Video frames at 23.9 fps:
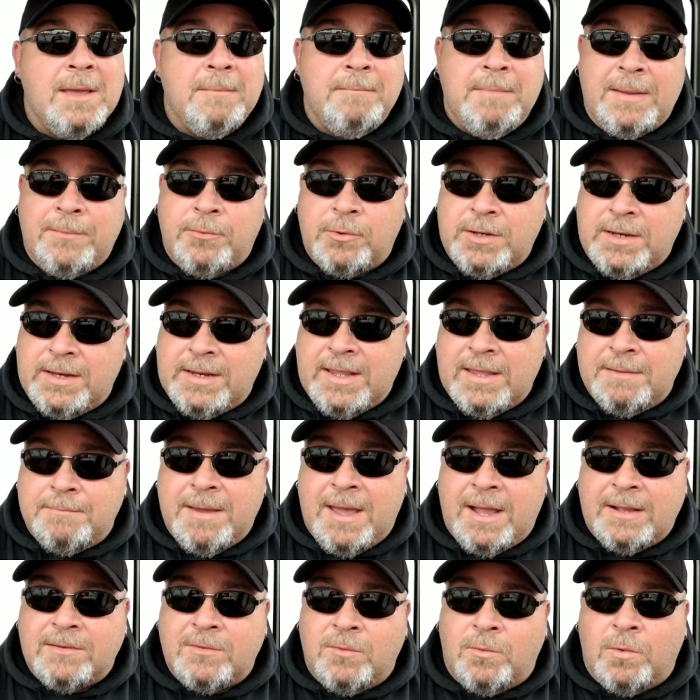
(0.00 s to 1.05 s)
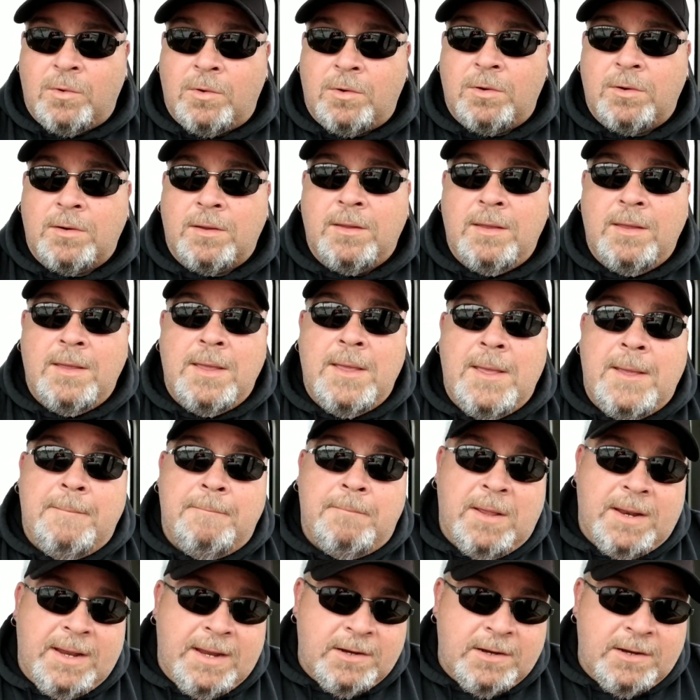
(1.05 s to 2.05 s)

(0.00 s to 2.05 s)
People need to get back to work. But